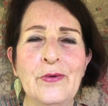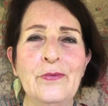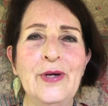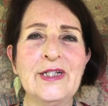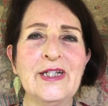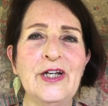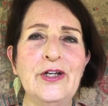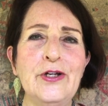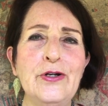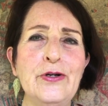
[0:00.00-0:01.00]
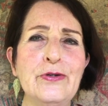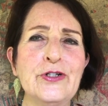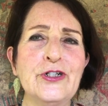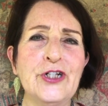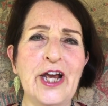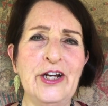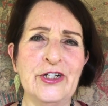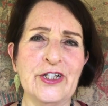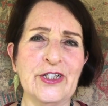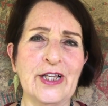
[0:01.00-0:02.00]
We see huge
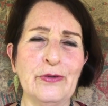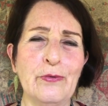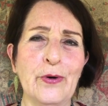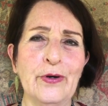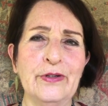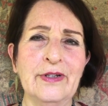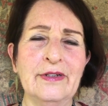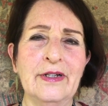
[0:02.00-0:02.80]
changes in the world.